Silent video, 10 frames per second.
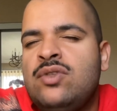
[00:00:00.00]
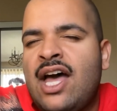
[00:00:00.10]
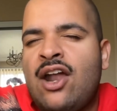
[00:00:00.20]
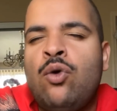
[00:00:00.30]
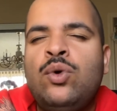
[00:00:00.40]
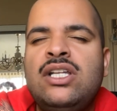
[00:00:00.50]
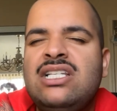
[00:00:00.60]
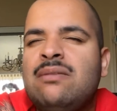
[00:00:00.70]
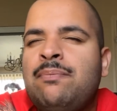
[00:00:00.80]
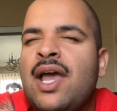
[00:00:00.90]
that are willing
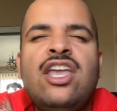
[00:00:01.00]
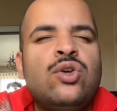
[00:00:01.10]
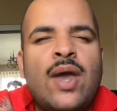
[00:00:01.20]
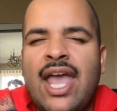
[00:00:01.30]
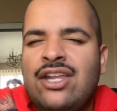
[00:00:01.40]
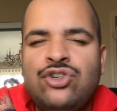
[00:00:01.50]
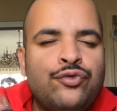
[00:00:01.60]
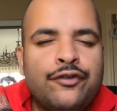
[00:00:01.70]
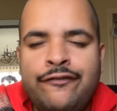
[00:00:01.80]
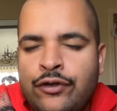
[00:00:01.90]
to pay you hand
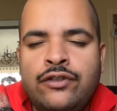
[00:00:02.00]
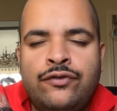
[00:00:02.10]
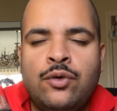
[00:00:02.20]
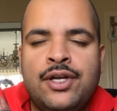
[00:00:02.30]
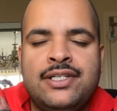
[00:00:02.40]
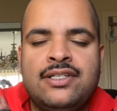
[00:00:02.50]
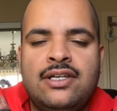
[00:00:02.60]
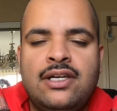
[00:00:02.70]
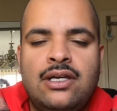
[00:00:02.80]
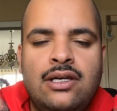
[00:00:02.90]
over foot for it
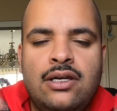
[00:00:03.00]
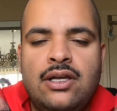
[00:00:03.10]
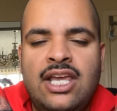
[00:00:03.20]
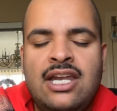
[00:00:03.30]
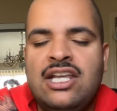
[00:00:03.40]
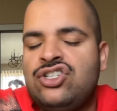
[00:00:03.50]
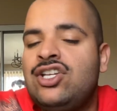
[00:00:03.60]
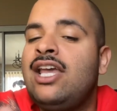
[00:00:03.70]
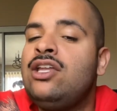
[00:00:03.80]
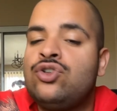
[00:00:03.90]
in
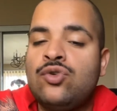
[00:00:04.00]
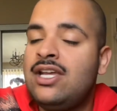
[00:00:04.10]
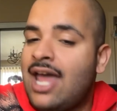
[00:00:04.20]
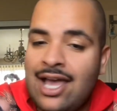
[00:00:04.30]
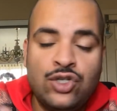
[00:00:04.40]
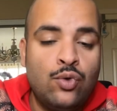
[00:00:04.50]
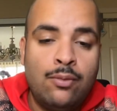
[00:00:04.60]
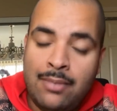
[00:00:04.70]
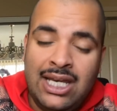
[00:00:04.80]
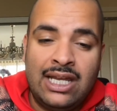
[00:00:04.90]
exchange or in actual
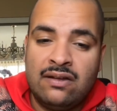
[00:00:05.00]
money?